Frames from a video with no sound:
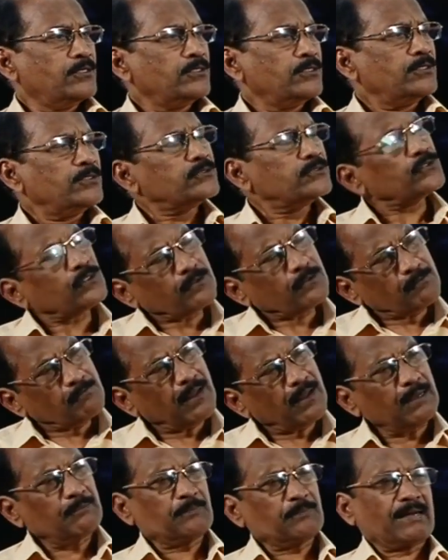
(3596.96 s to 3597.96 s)
So,
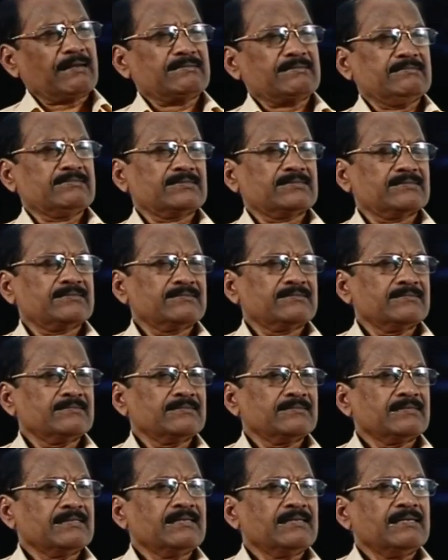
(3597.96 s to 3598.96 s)
malpractices.
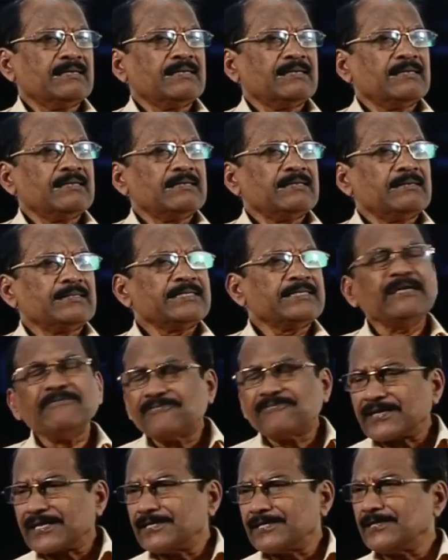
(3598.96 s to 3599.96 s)

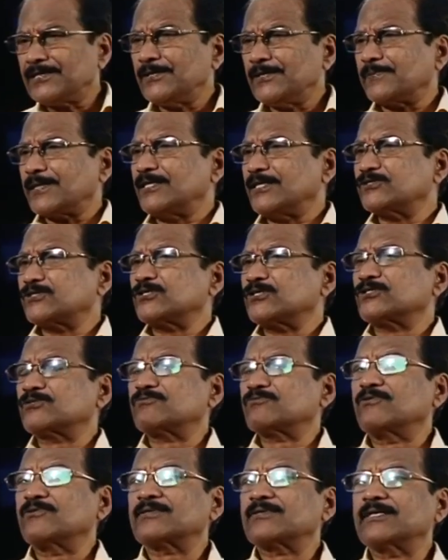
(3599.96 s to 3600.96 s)
Different prices
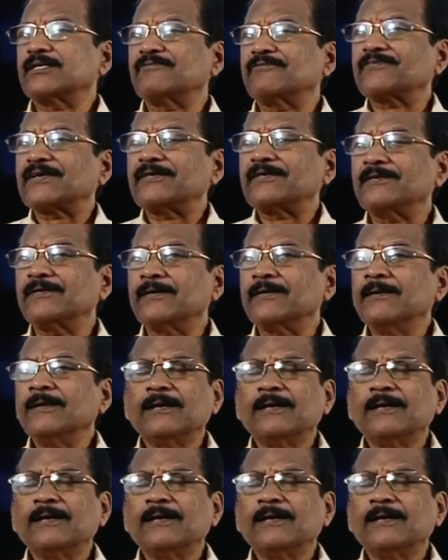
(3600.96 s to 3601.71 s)
for the different